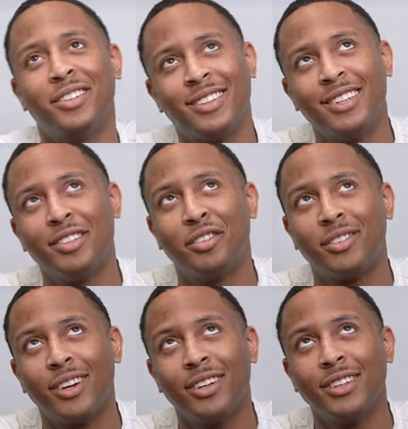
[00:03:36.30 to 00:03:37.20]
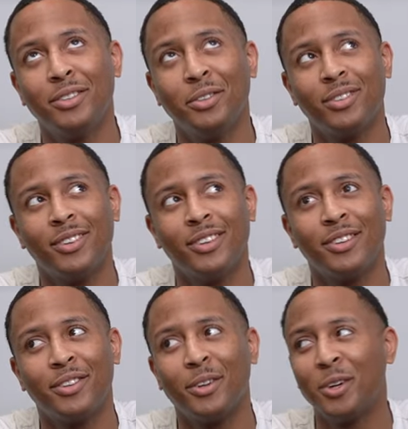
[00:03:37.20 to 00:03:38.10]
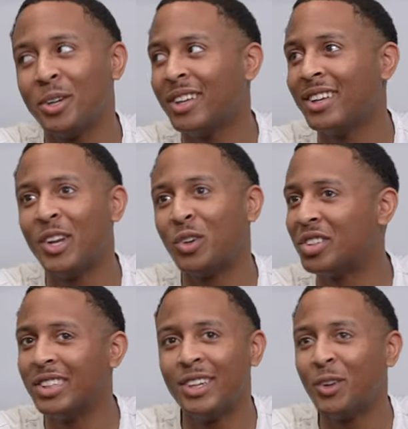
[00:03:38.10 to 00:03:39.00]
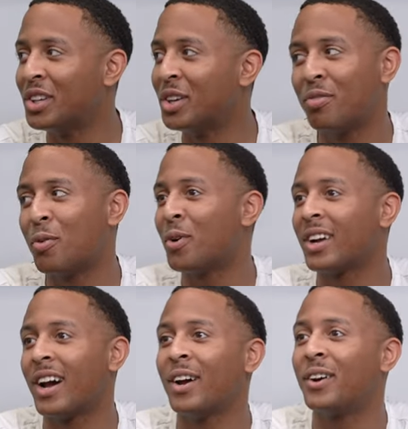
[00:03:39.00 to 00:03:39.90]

think she's 30. Is she still 30? In? No, she only did 4 and got out.